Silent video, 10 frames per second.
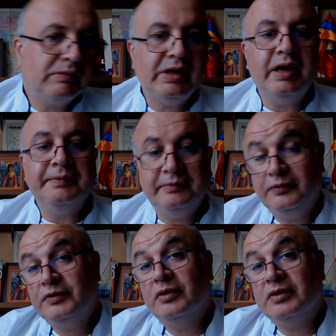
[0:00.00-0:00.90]
Yeah,
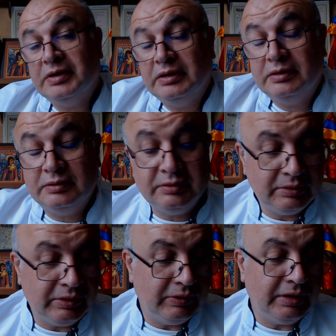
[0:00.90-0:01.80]
of course, and
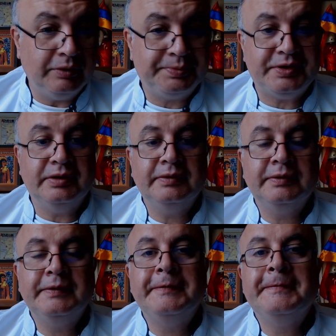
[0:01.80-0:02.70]
no another option.
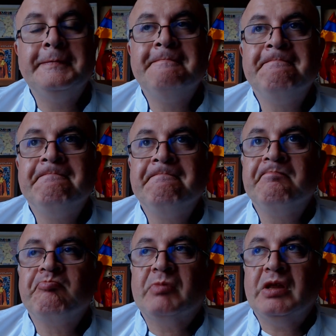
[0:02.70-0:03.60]

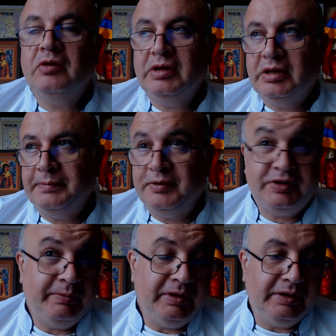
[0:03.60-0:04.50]
No another
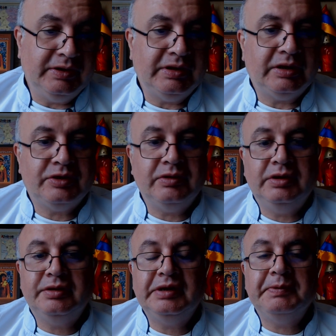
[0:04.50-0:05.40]
possibilities
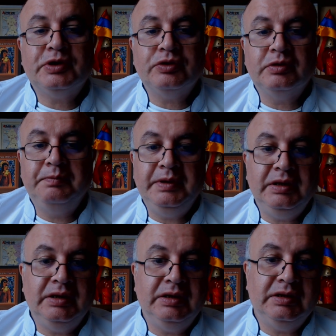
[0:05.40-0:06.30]
actually. Treatment should
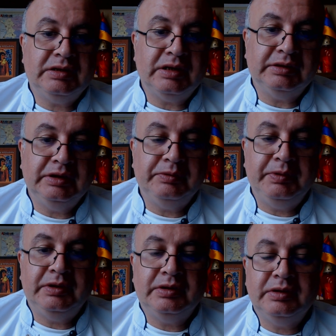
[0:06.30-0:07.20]
be started
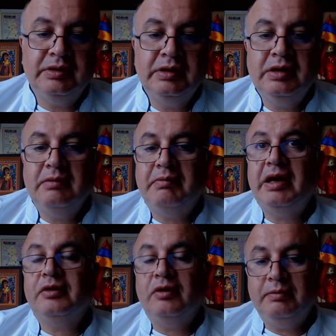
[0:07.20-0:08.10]
with
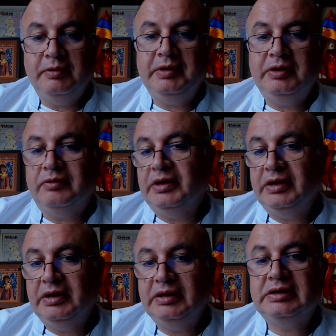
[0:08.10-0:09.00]

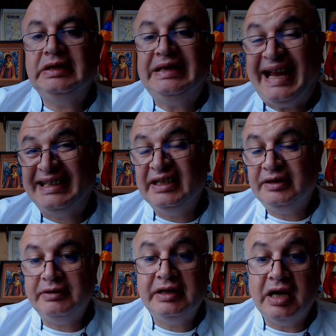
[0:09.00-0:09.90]
microalbuminuria is
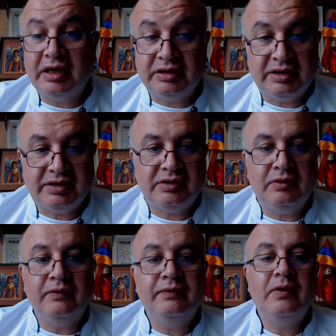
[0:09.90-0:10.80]
detected regardless
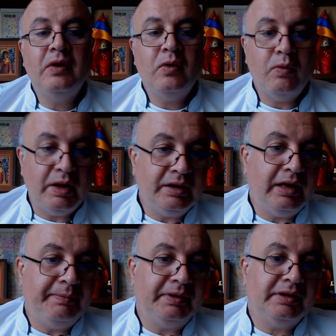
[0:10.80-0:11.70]
of whether
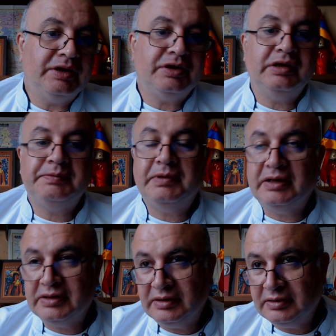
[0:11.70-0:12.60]
hypertension is
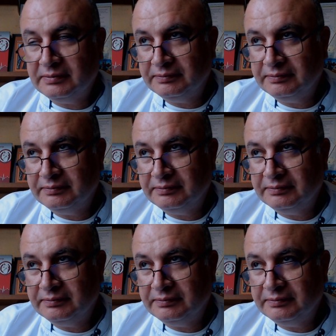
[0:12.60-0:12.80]
present.